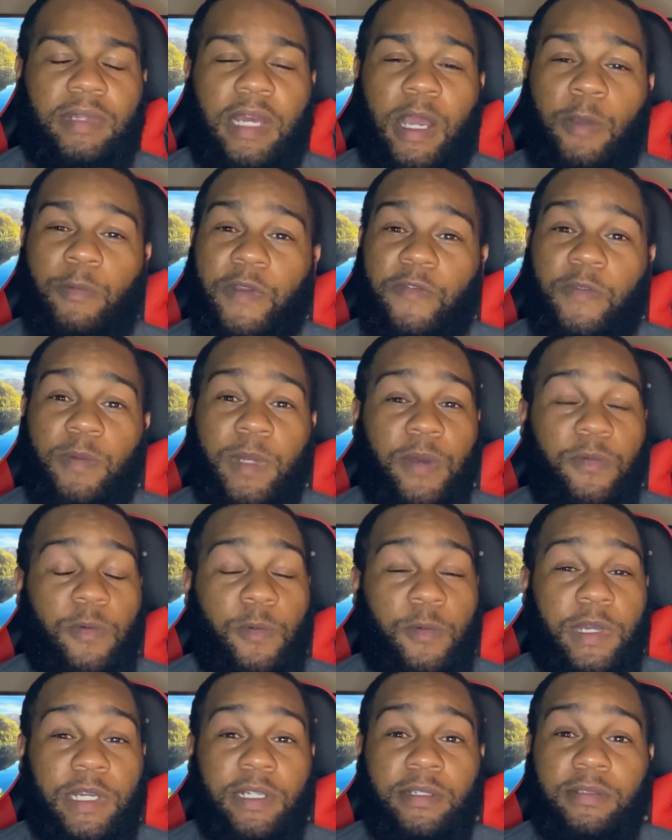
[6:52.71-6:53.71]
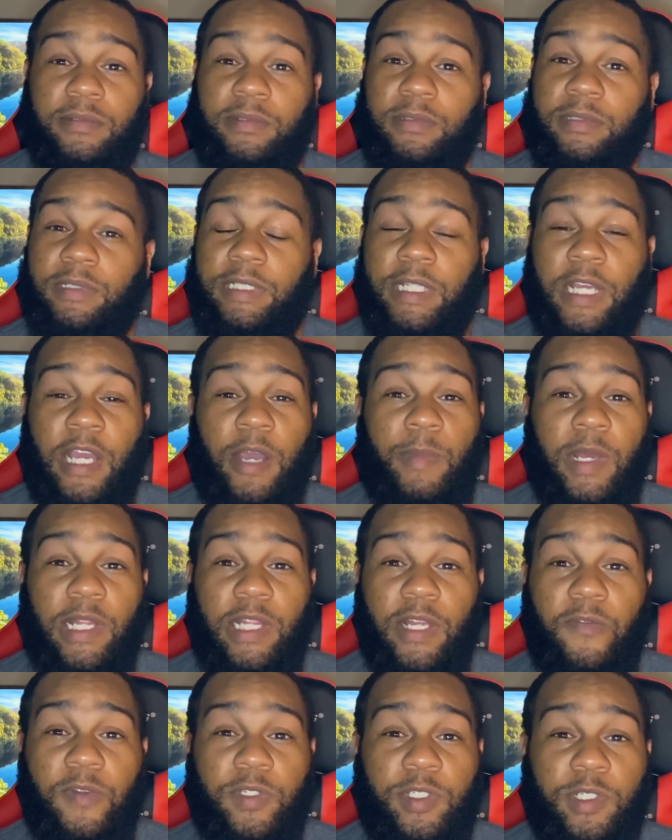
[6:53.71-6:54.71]
I went from level one, now I'm at
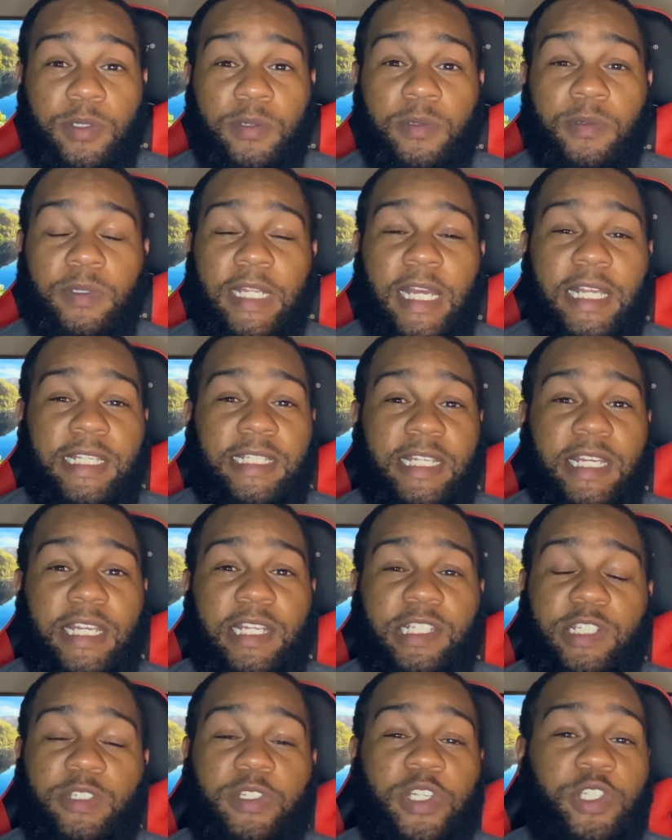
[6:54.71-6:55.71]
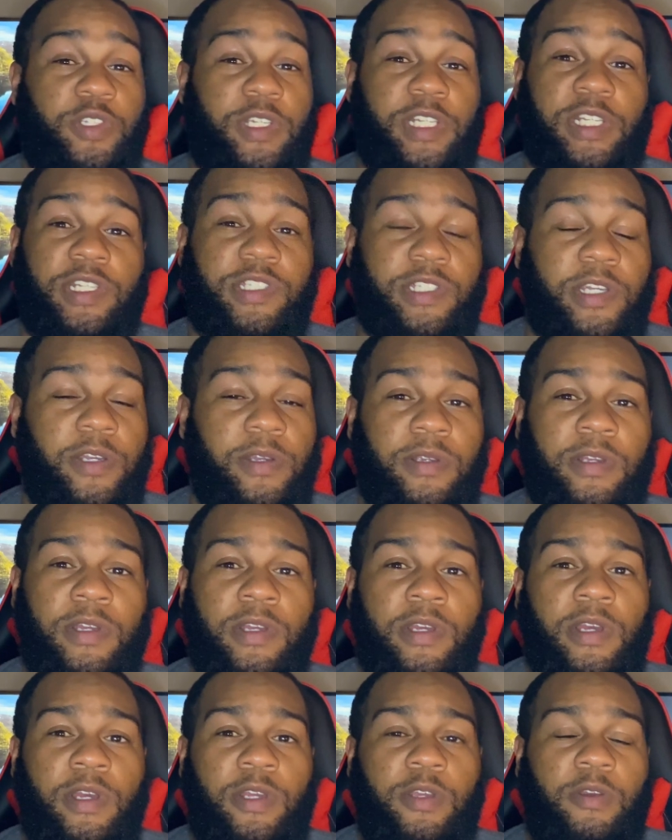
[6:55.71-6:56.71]
level two. Not saying just because you get a cert,
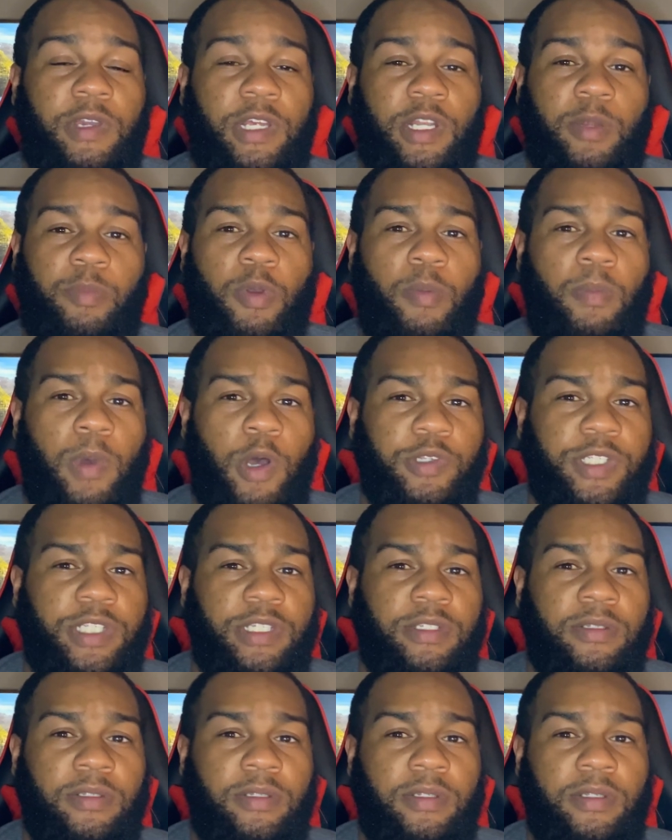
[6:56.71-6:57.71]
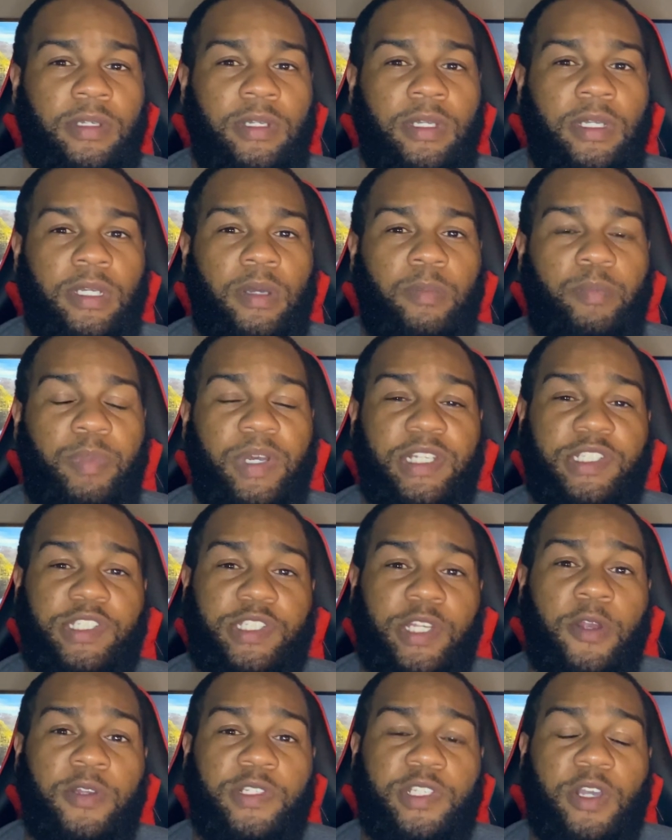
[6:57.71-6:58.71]
you don't get a promotion. But
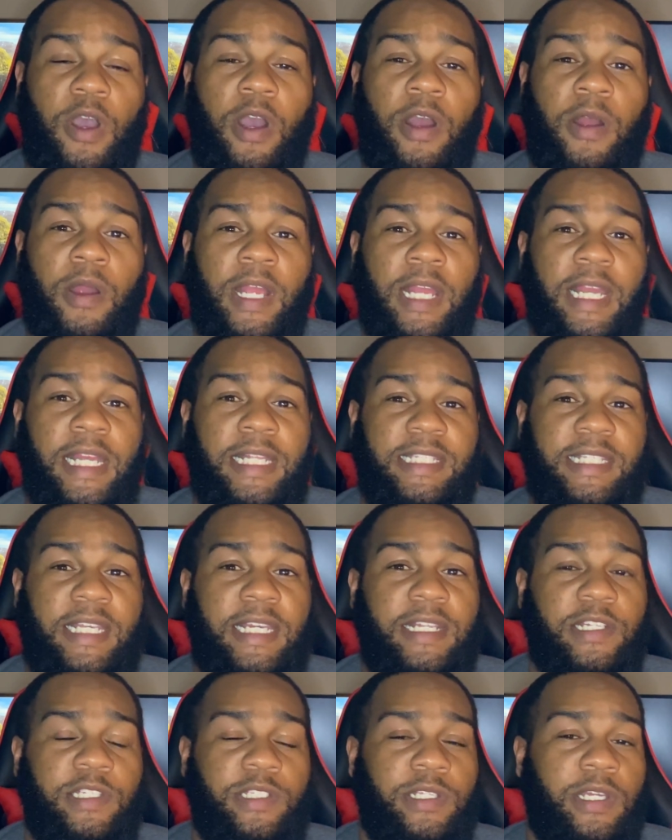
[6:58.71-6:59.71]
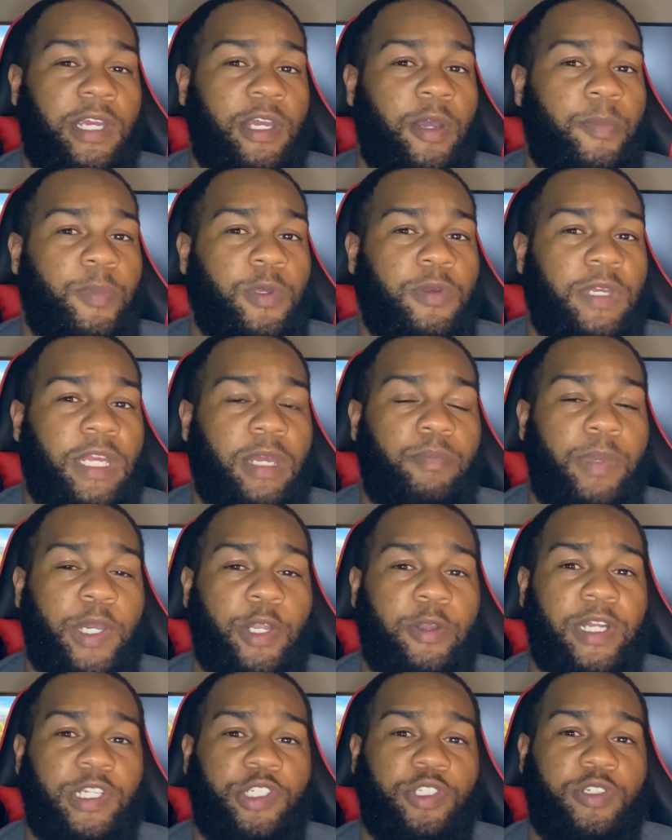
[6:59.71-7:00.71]
certs are intended to help you get
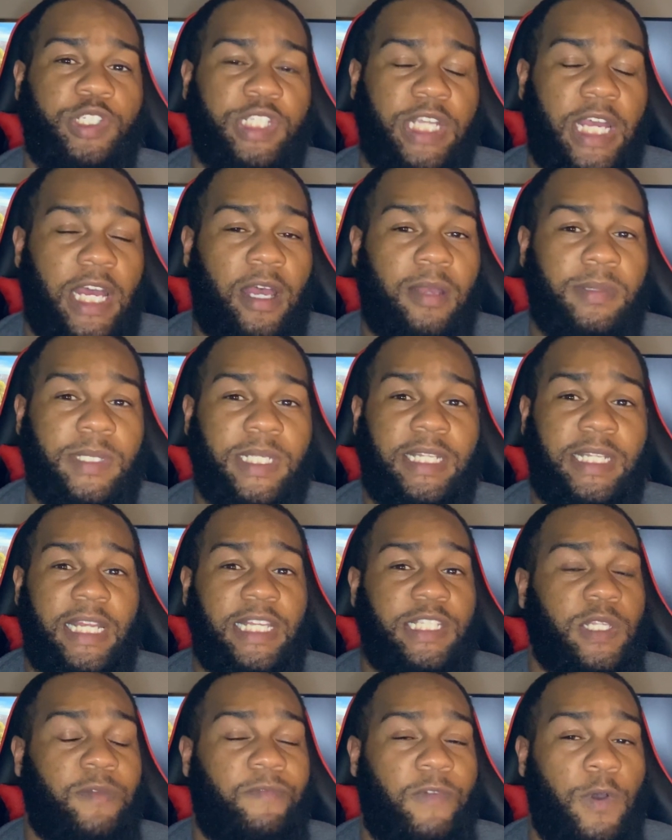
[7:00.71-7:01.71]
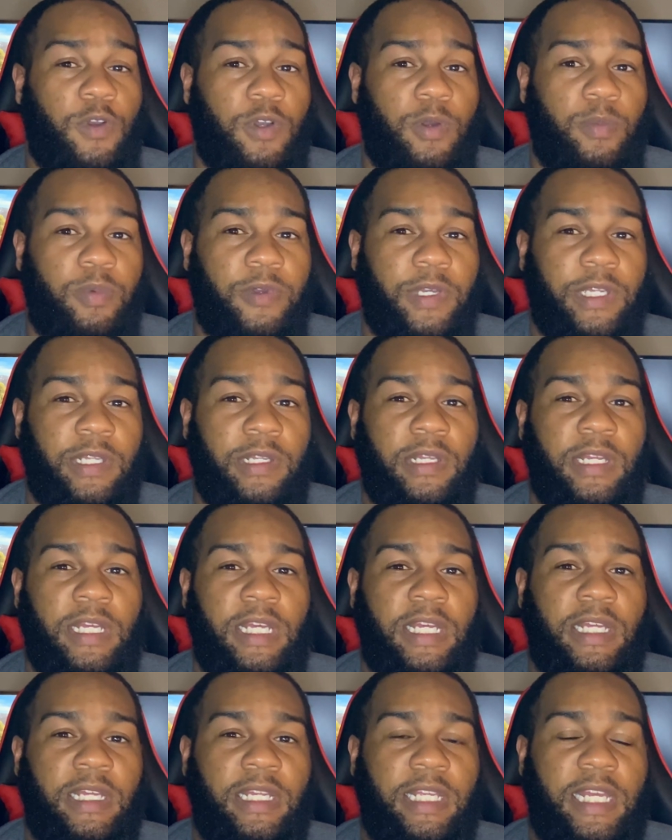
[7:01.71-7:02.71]
better at your jobs, that's the focus.
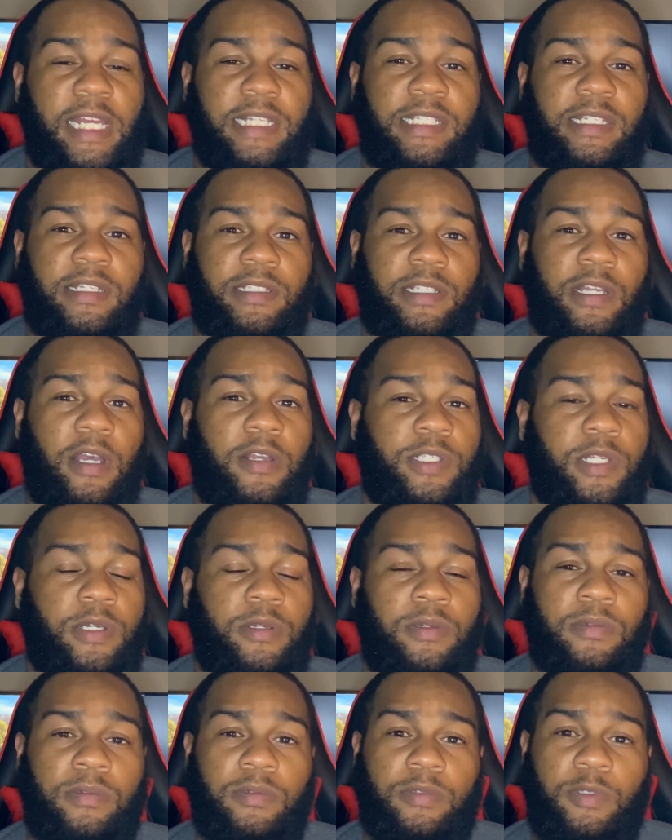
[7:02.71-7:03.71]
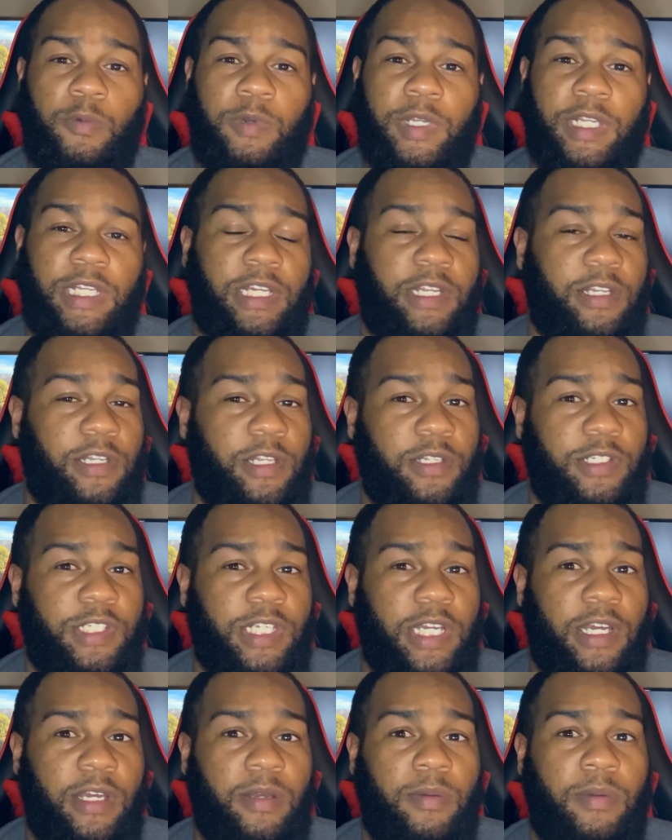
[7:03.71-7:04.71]
Yes, also you want to get another
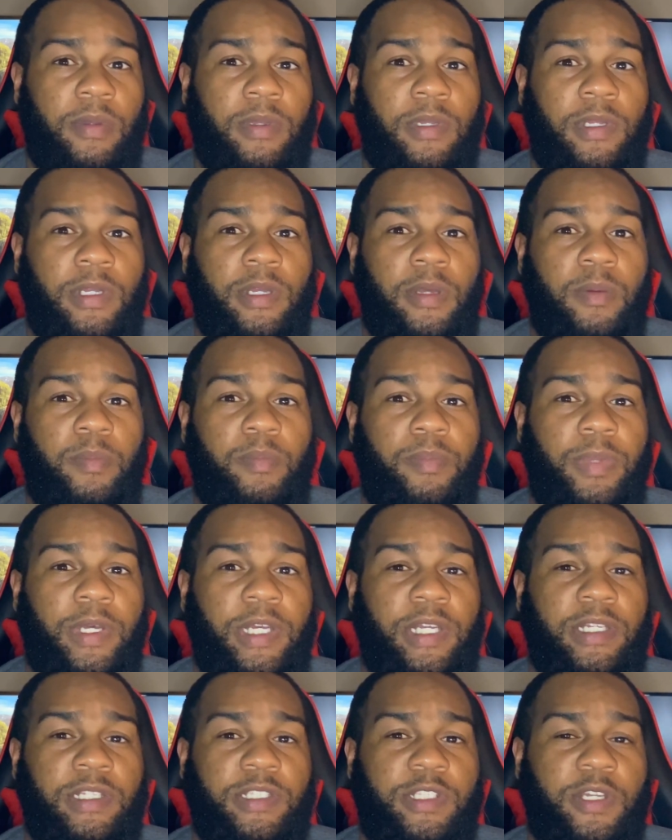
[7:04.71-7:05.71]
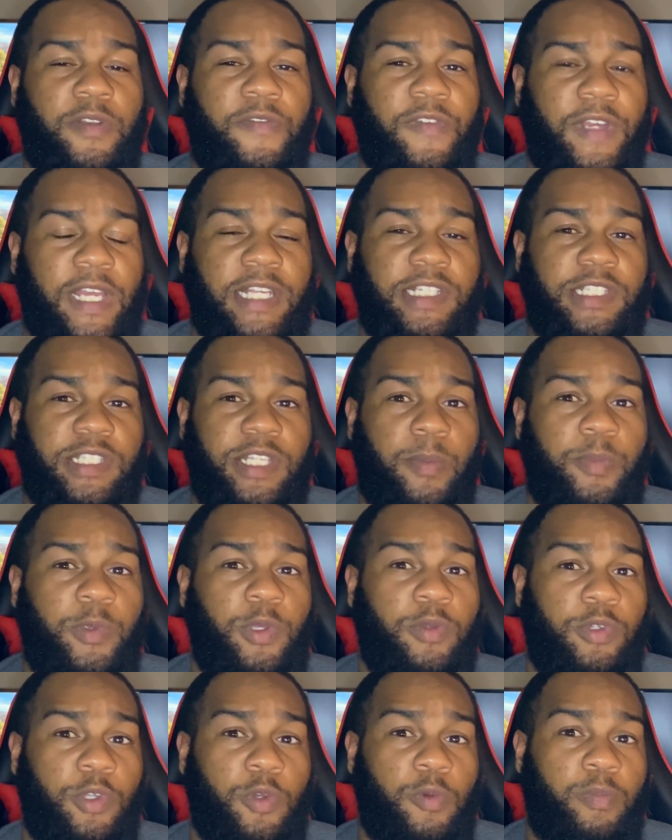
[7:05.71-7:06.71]
job, but certifications help
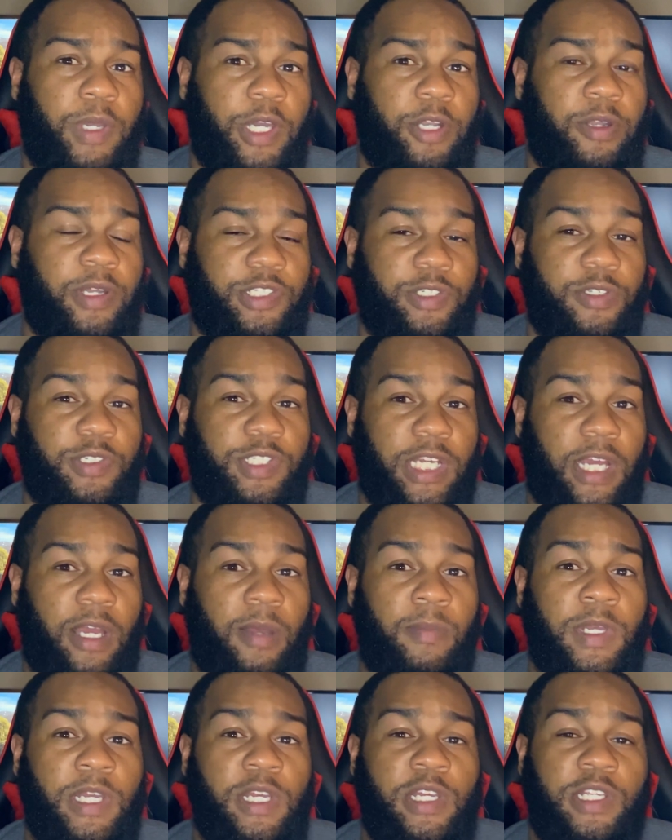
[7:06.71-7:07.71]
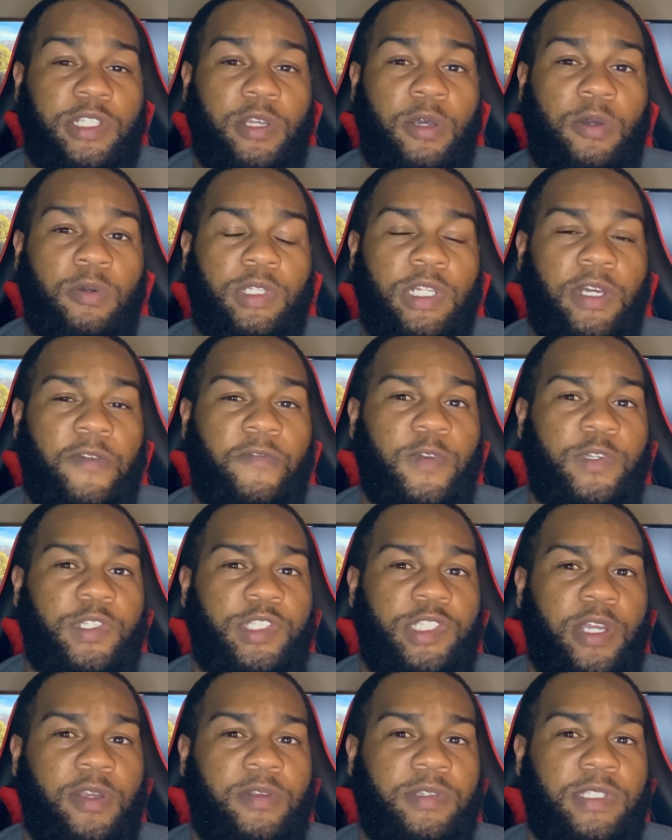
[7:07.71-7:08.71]
you do better at your job. So look for
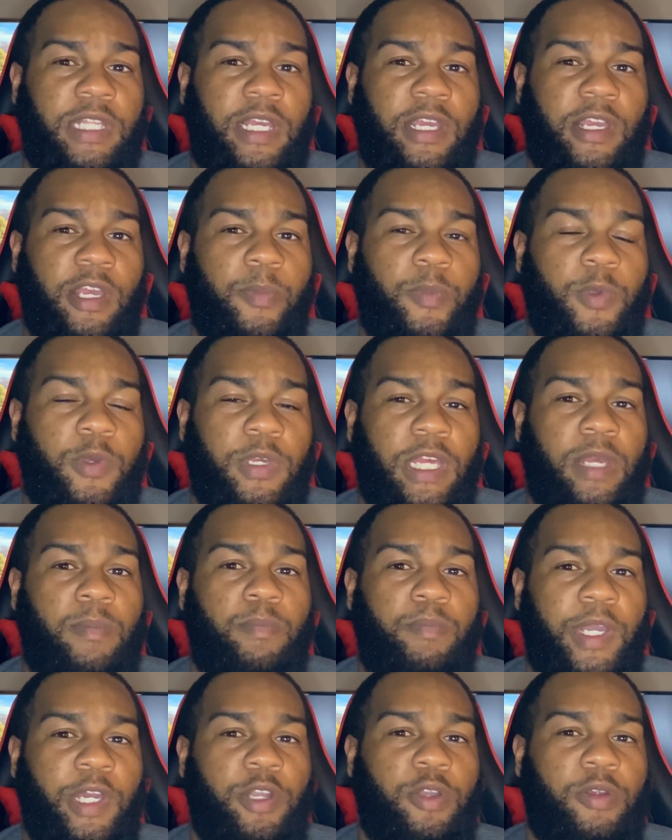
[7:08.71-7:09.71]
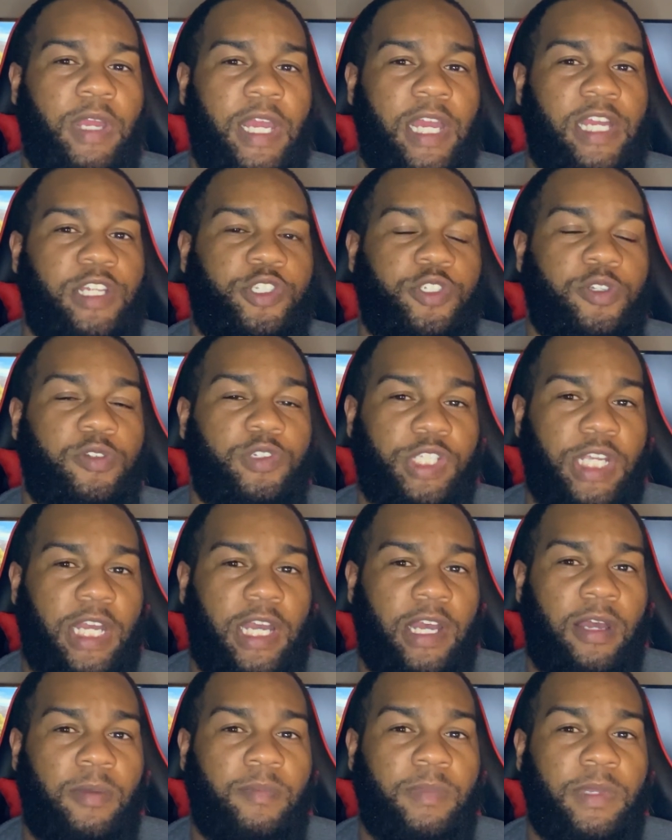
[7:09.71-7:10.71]
certs that help you get better at your
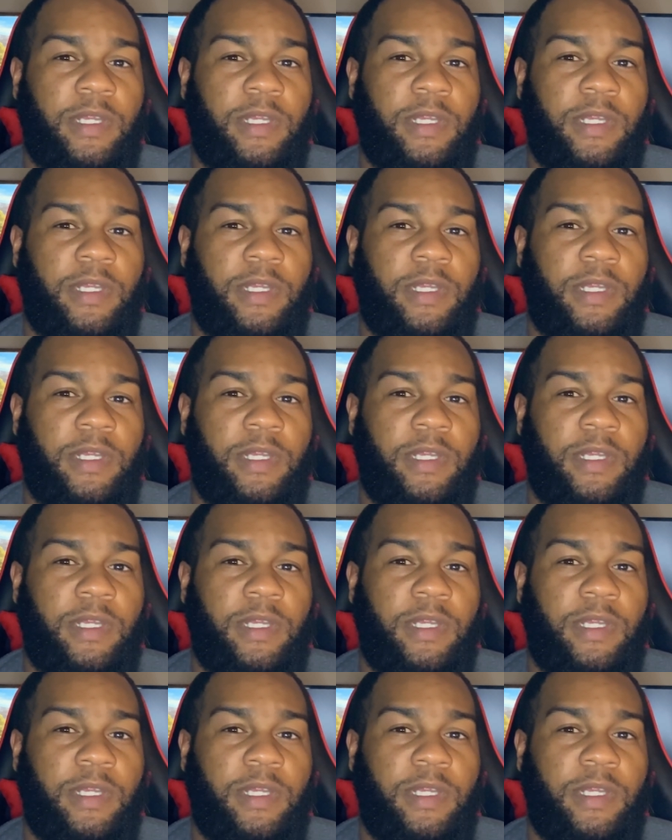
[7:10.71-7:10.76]
job.